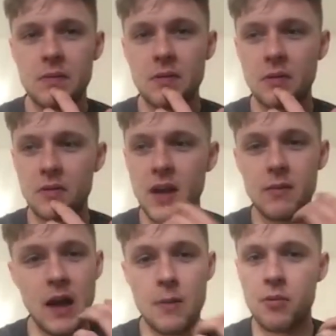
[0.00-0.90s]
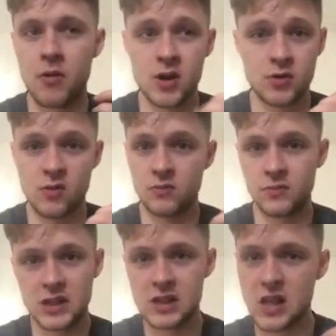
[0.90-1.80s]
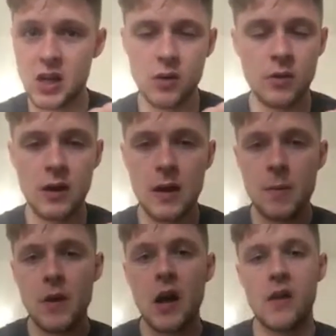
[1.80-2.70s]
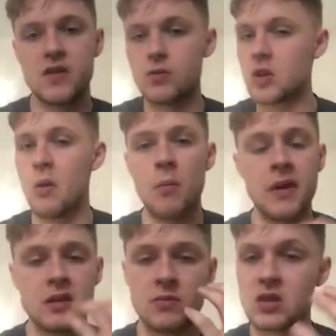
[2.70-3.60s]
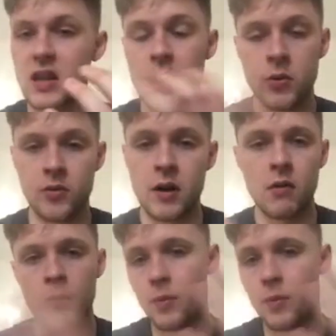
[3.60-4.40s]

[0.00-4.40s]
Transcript: sort of keep that pressure on continually until someone makes a mistake or an error.